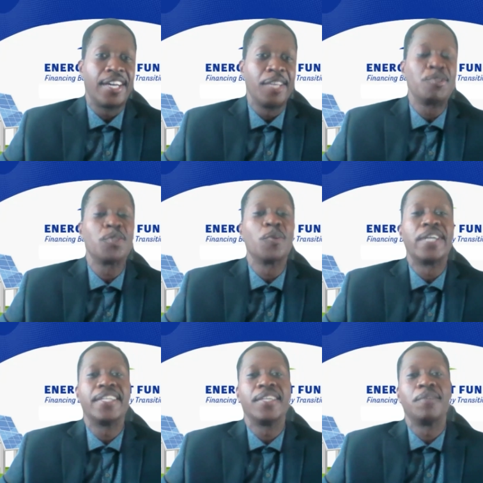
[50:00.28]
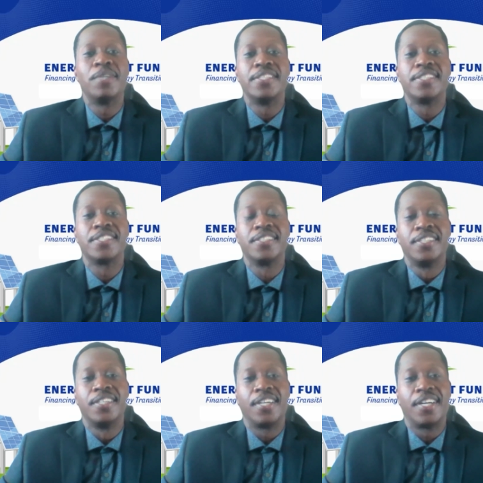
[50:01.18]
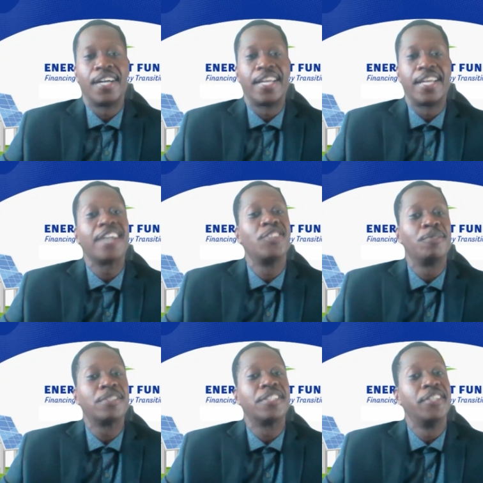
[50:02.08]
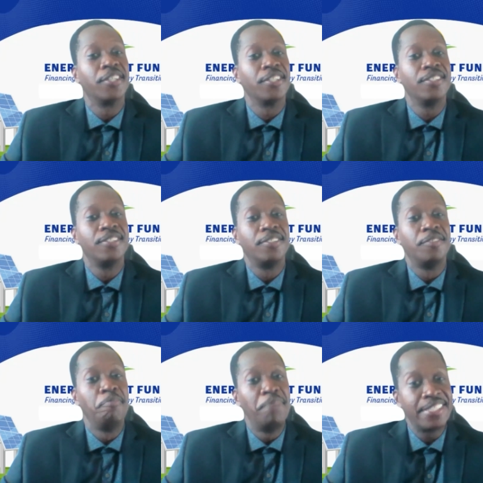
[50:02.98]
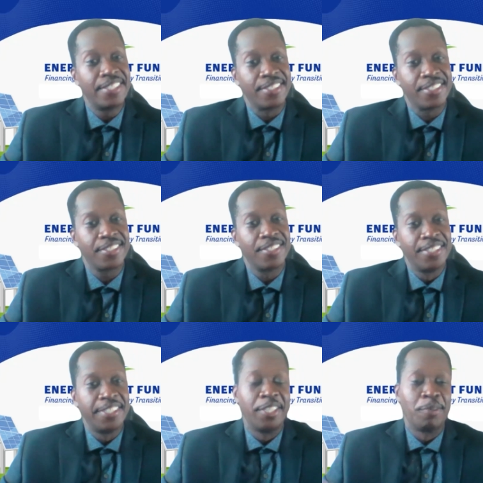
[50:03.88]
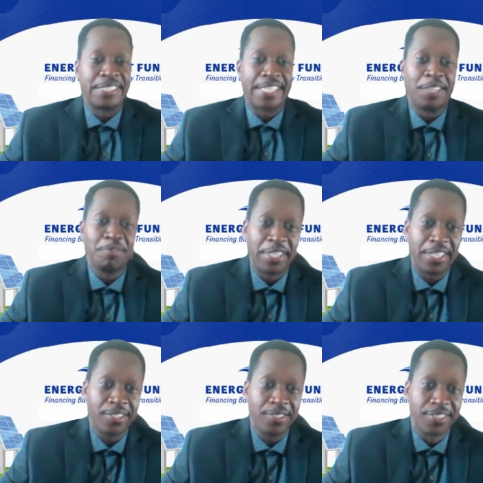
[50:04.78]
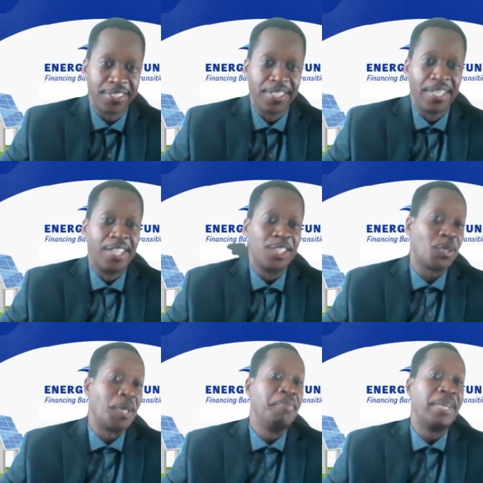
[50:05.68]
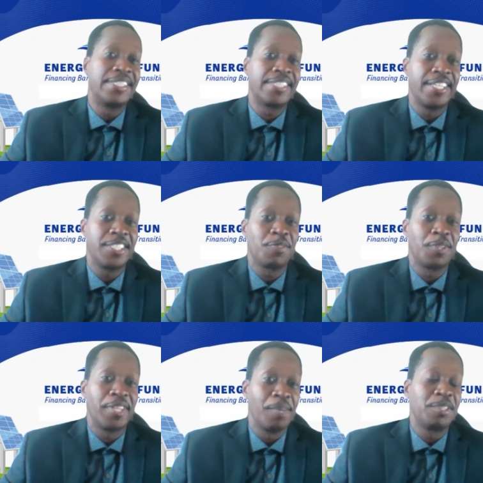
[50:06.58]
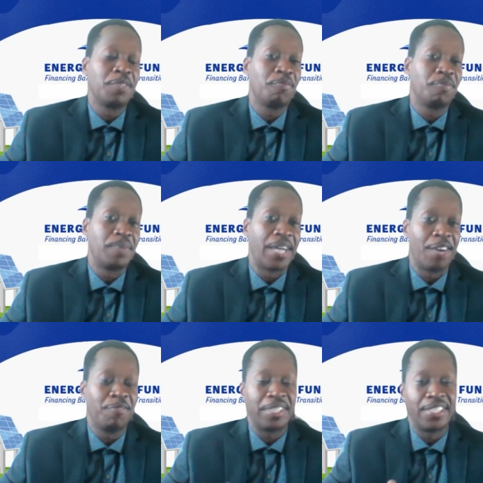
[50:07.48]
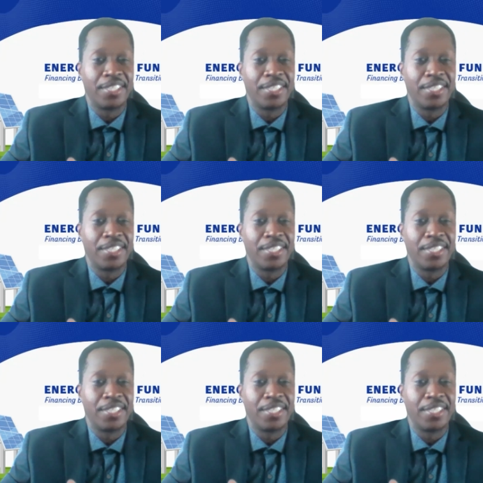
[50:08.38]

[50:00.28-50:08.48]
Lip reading: I'm sure that it was an adjunct to their business. They were selling vehicles, so it made sense for them to have